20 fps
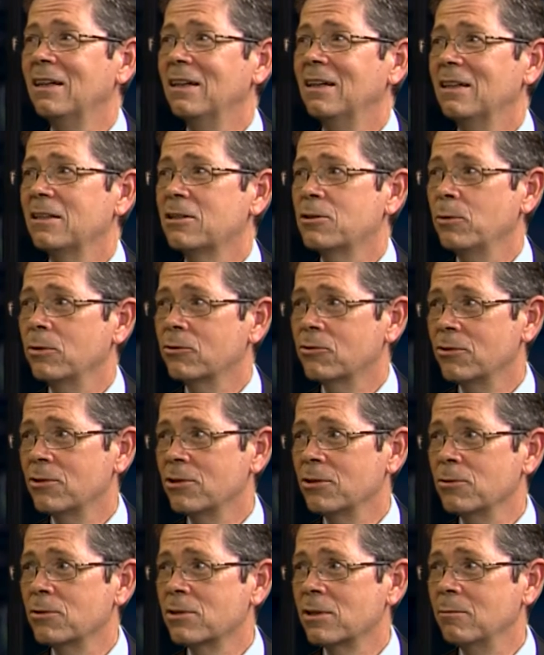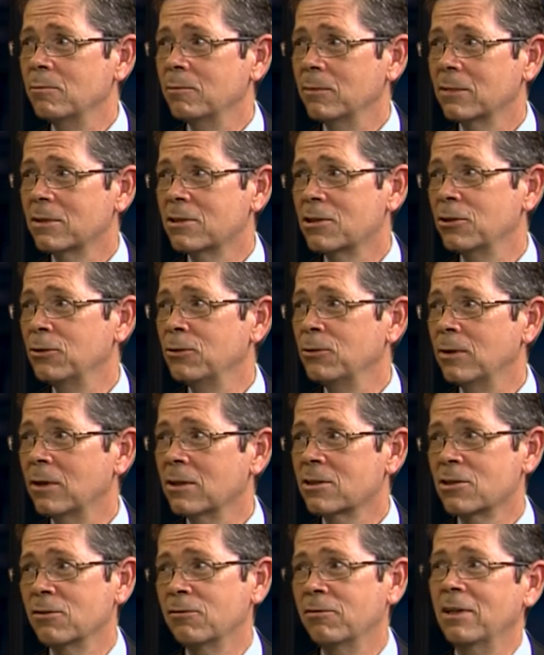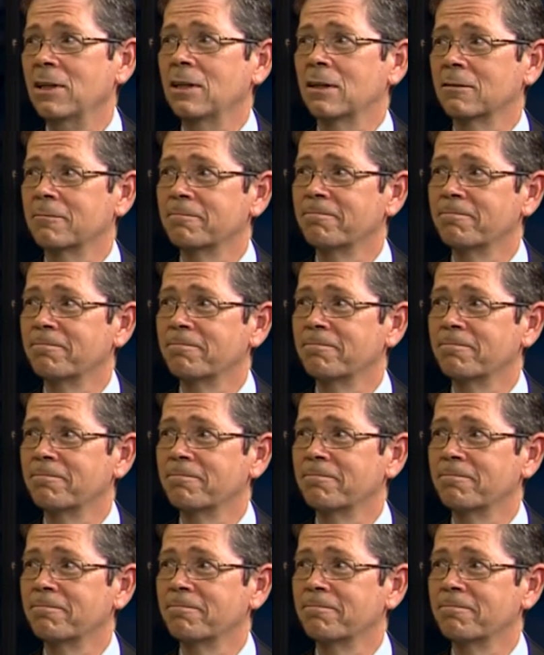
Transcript: to introduce him to a surveyor.